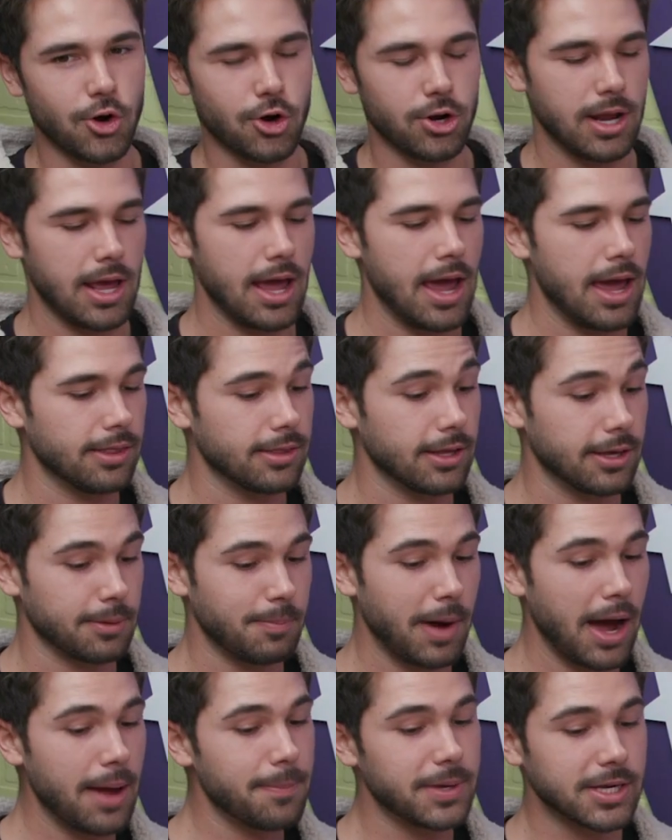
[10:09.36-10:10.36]
on? And like
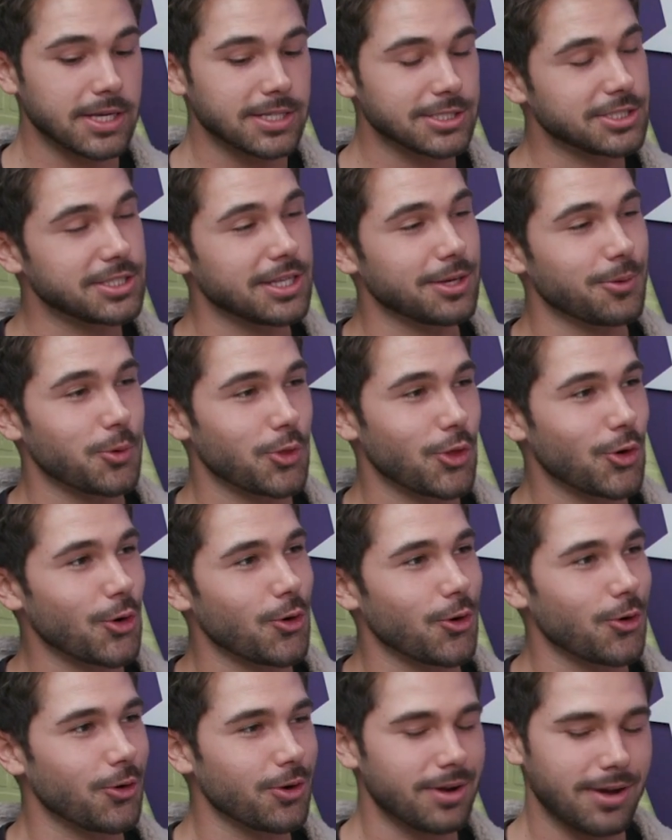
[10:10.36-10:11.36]
my biggest thing with
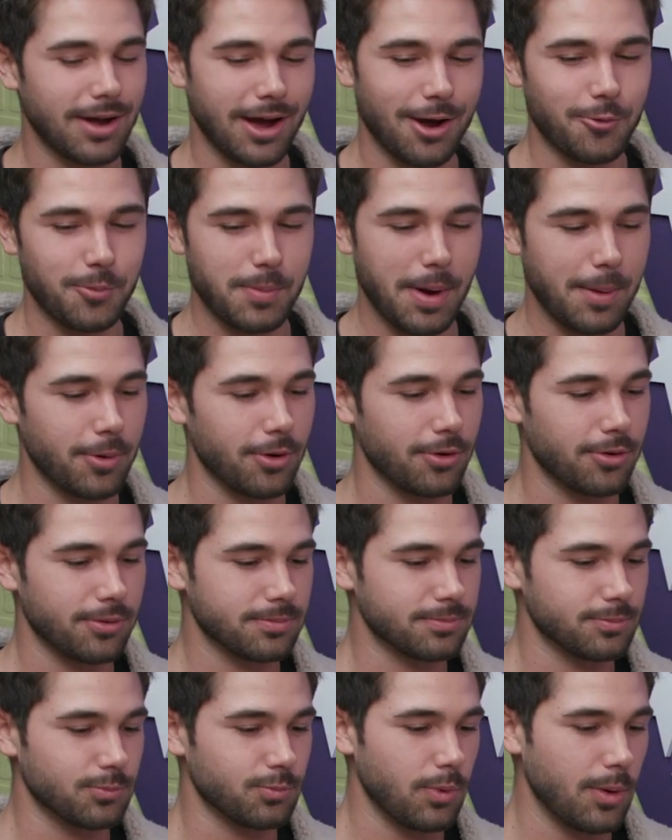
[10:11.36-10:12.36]
her, I
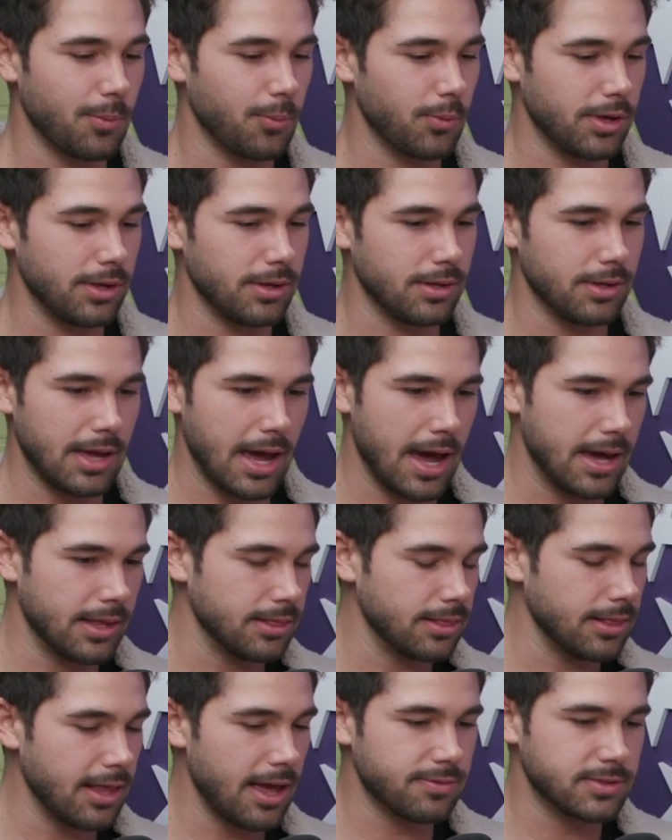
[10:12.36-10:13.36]
remember when we had
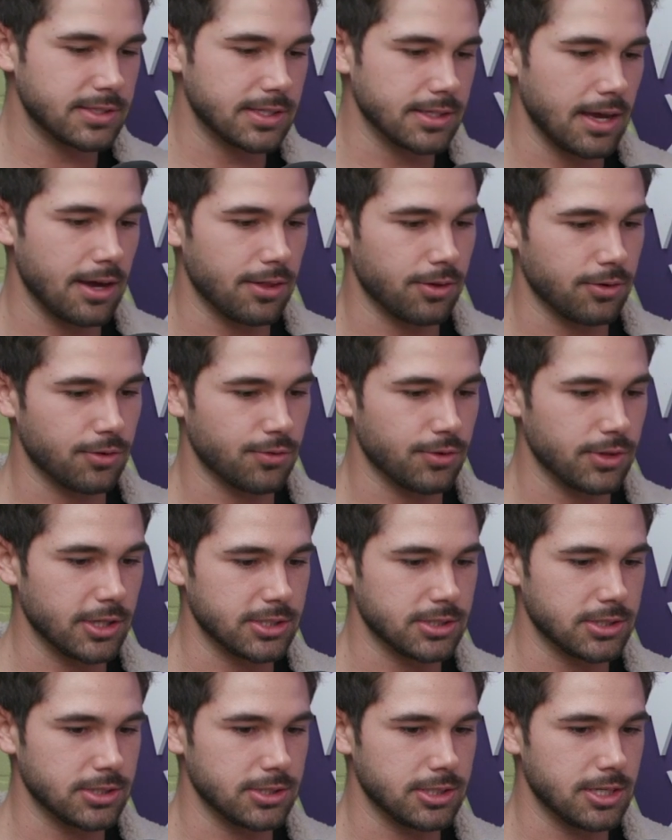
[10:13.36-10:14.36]
left together in a
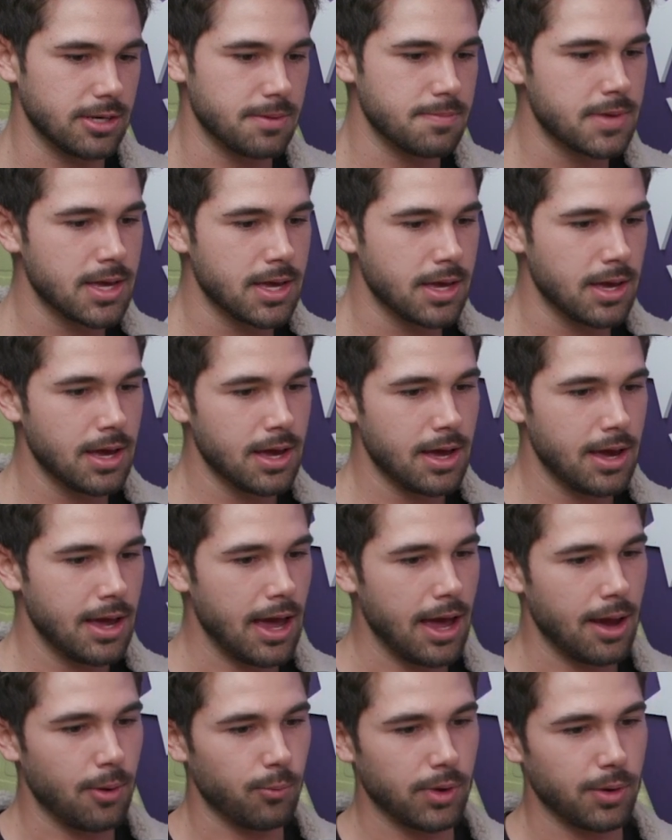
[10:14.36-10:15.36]
relationship,
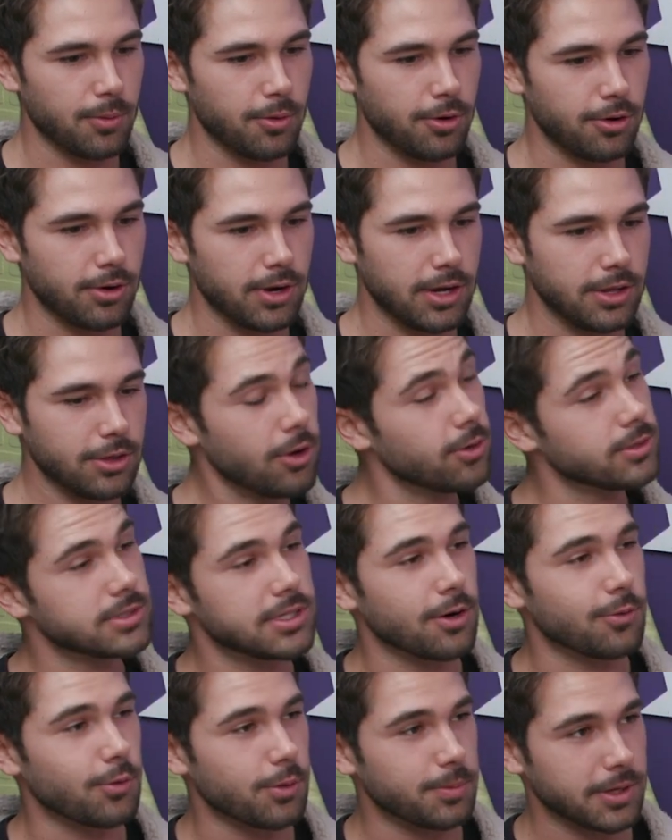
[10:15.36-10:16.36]
and we were in the
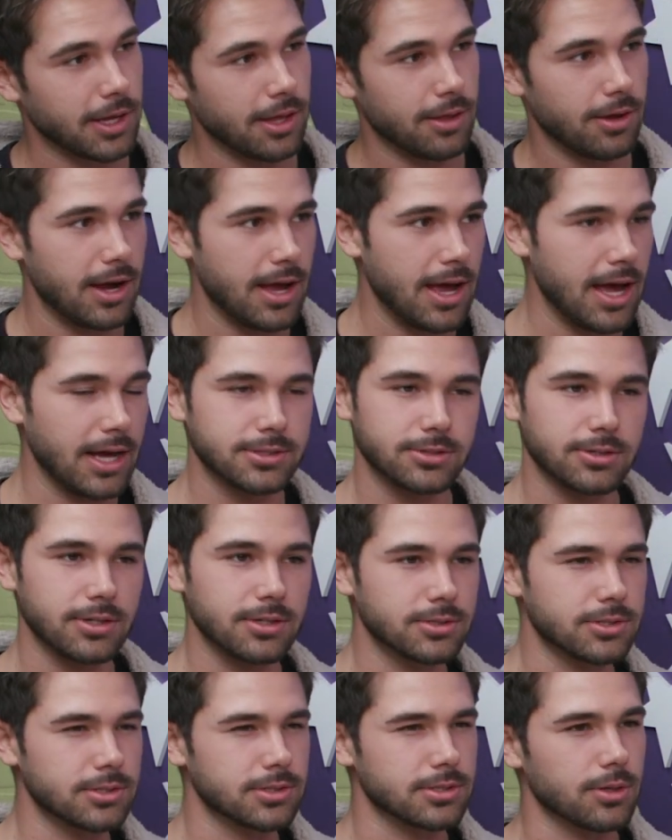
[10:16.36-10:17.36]
hotel room together. I asked her, I
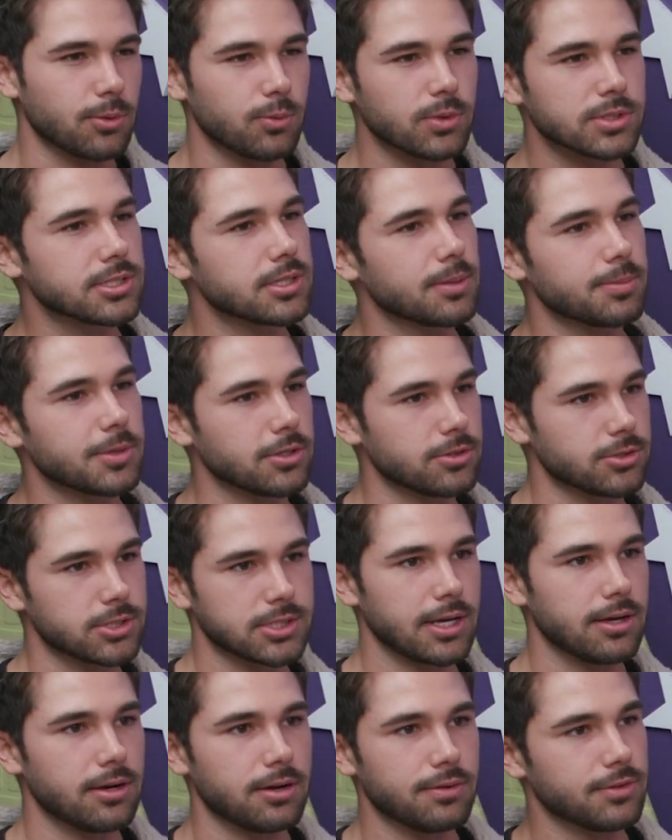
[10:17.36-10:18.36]
was just like, what's something you're
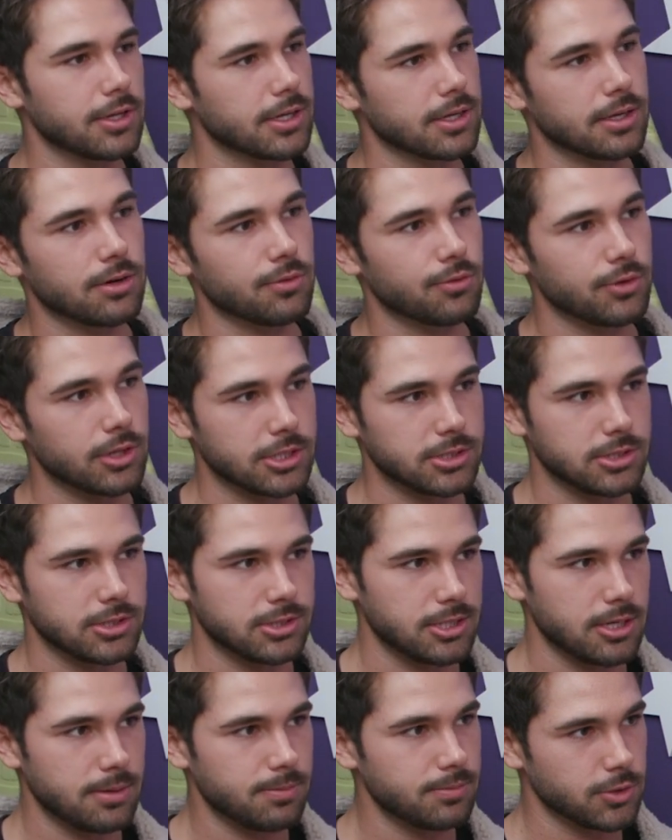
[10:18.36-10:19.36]
scared of, like in a
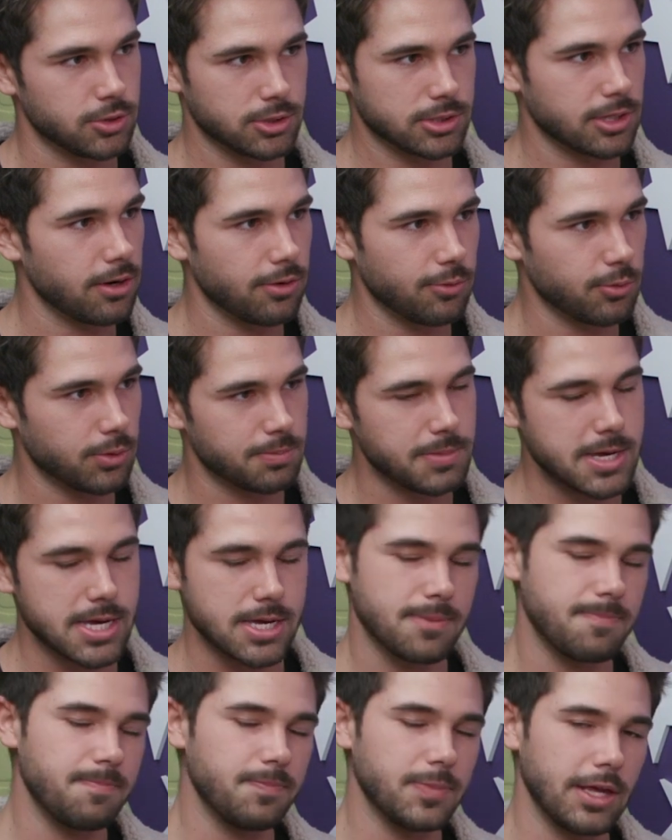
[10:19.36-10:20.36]
relationship? You're scared of with
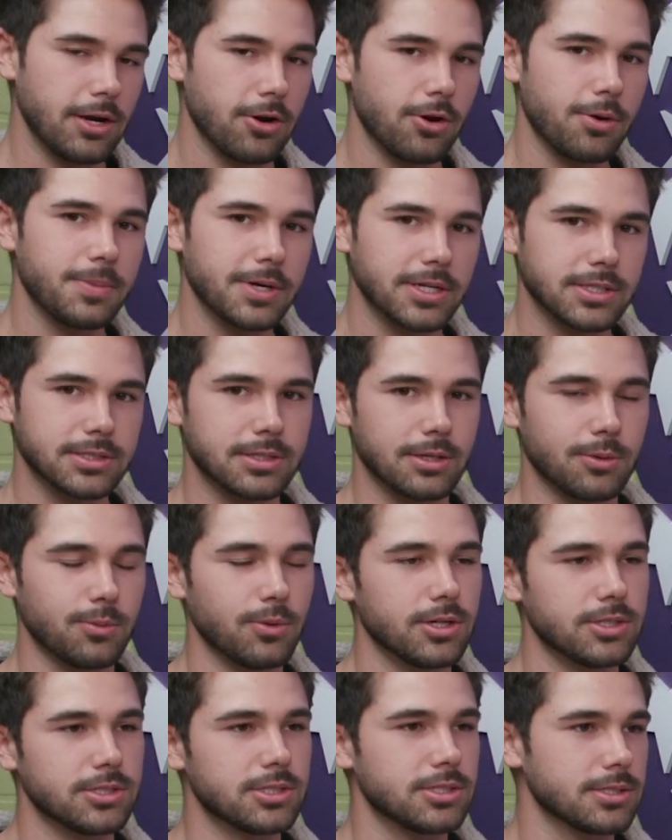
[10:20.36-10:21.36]
me. And her biggest thing
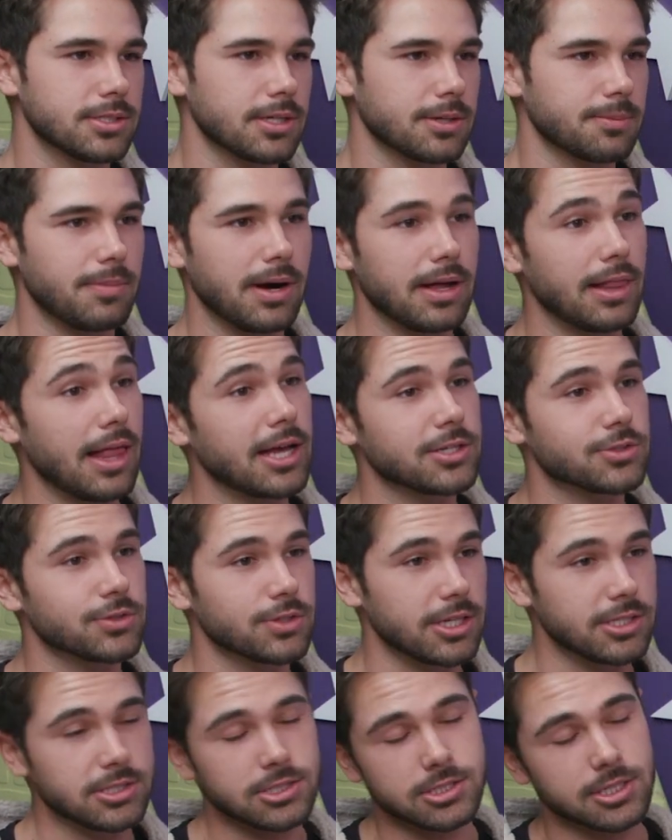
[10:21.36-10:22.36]
was, she's like, my last
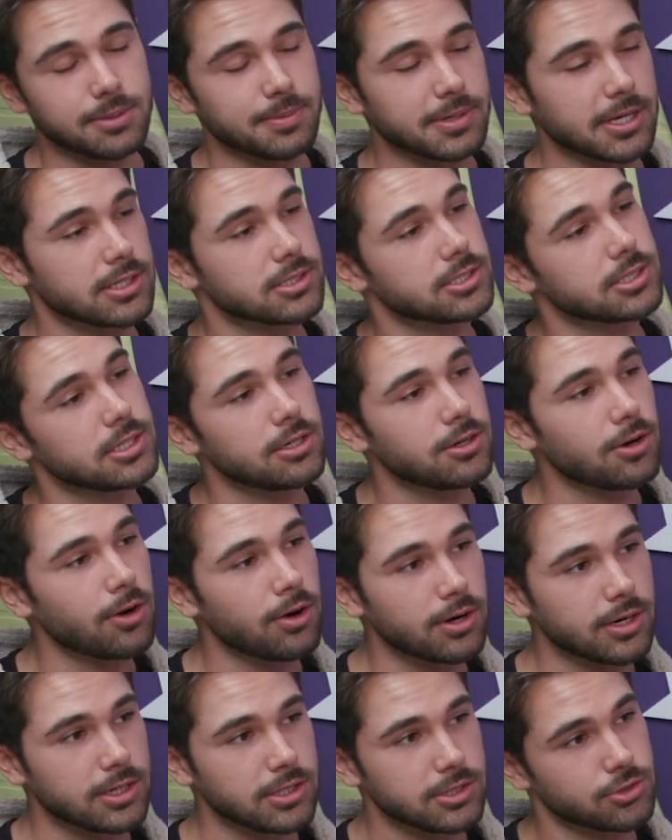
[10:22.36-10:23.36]
relationship, I got cheated
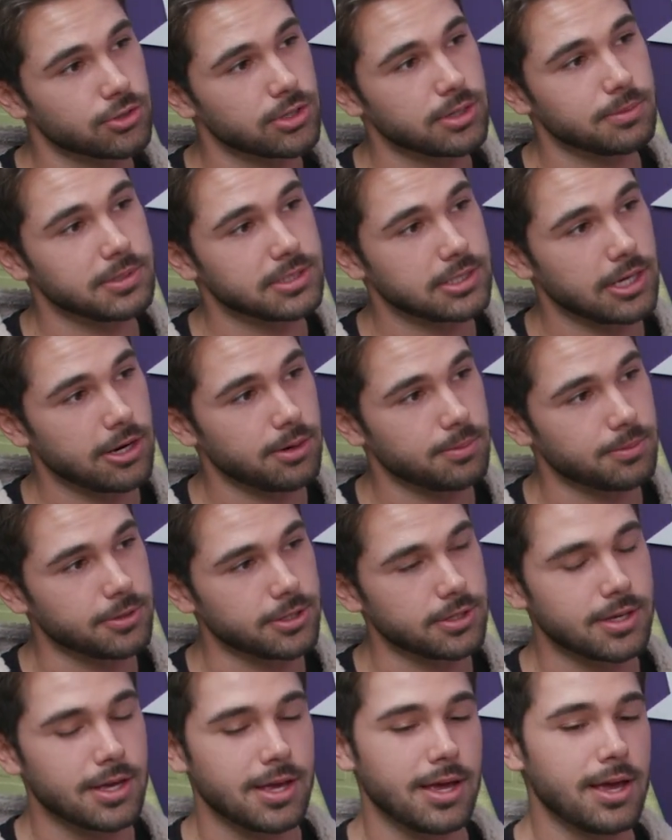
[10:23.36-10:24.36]
on and he treated me
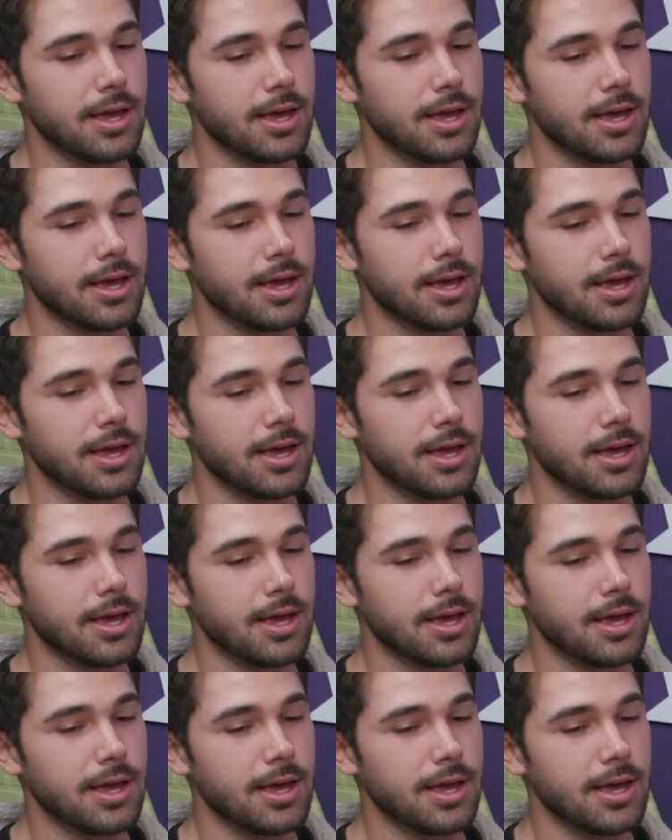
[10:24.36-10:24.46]
terribly.